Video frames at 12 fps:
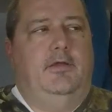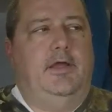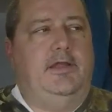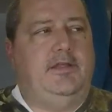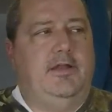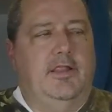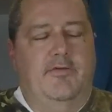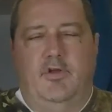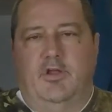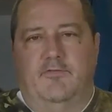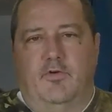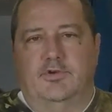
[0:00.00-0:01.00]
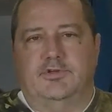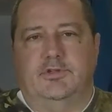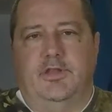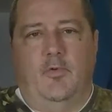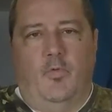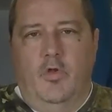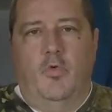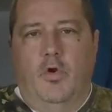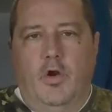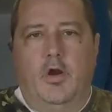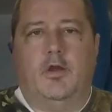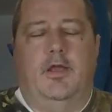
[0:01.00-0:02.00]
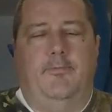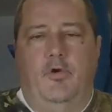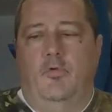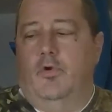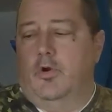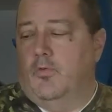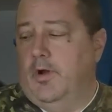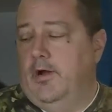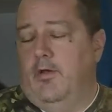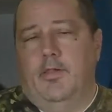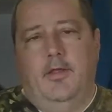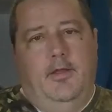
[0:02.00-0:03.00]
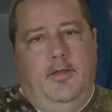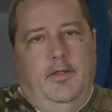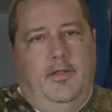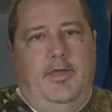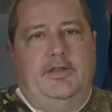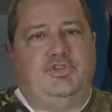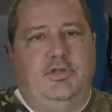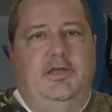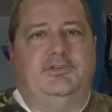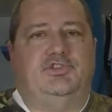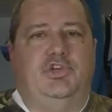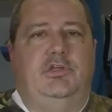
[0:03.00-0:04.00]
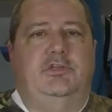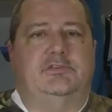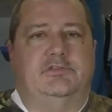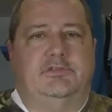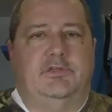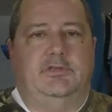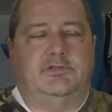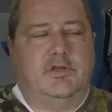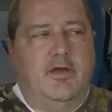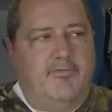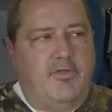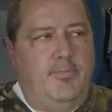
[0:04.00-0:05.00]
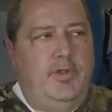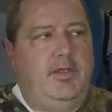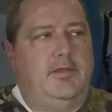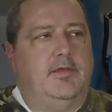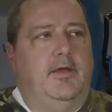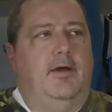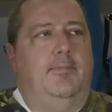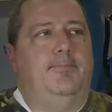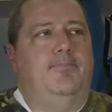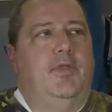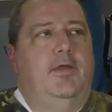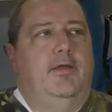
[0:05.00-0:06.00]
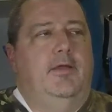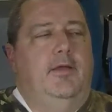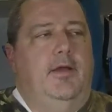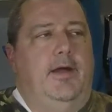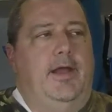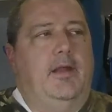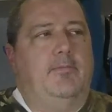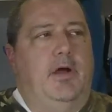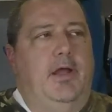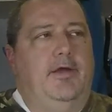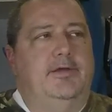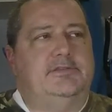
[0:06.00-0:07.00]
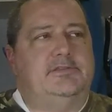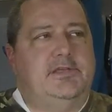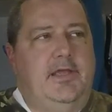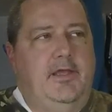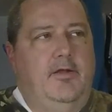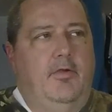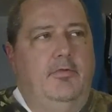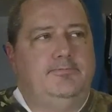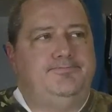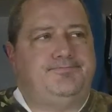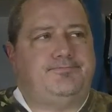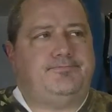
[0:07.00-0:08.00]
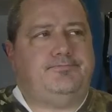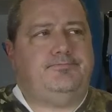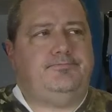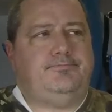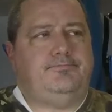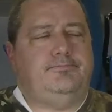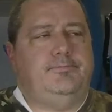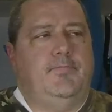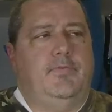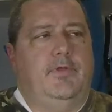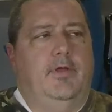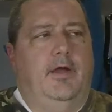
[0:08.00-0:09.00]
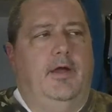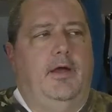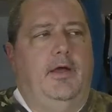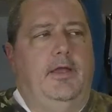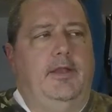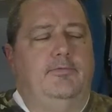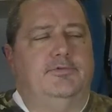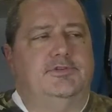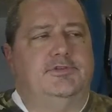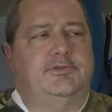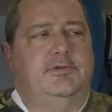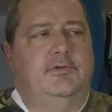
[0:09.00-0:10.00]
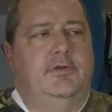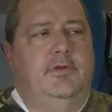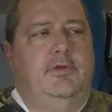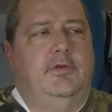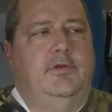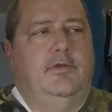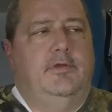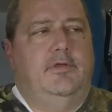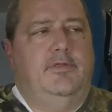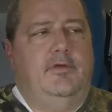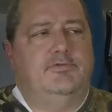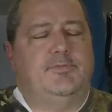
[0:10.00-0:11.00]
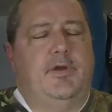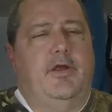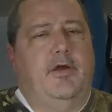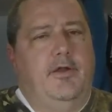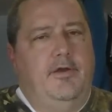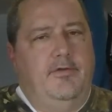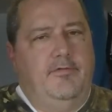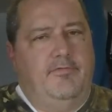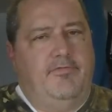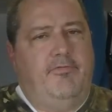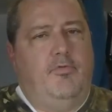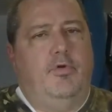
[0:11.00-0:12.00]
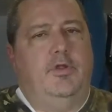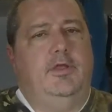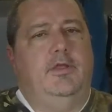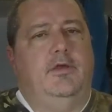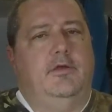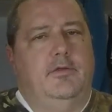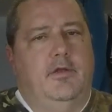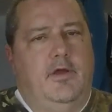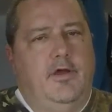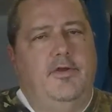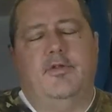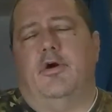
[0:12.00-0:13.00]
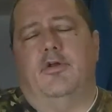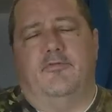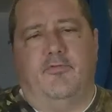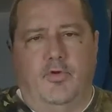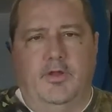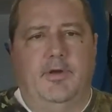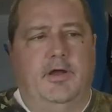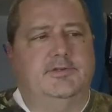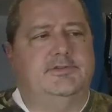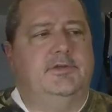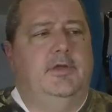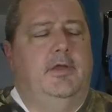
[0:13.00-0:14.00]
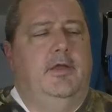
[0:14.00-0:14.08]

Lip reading: 1911 conversion that will work and will work well, that GSG is tough to beat. I got mine on sale, and it was, I think it was about 100 to 140 bucks.